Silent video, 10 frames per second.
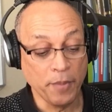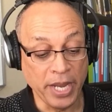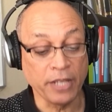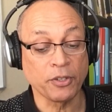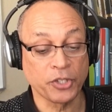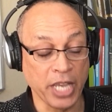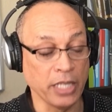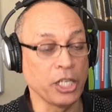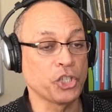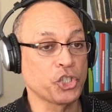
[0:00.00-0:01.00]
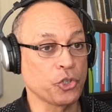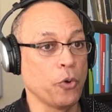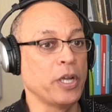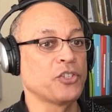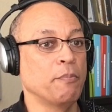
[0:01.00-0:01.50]
me, telling a
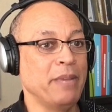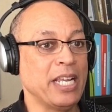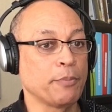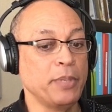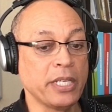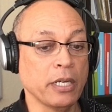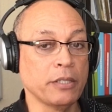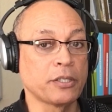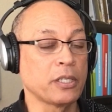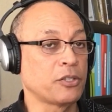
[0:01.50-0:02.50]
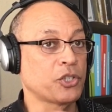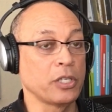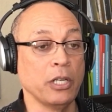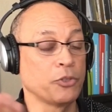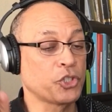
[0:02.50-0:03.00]
story is
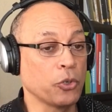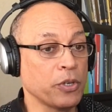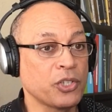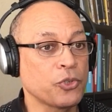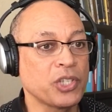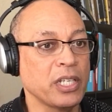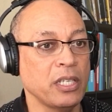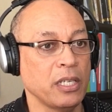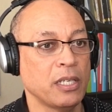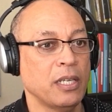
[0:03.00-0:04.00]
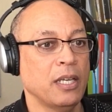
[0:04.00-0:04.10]
because stories are sticky.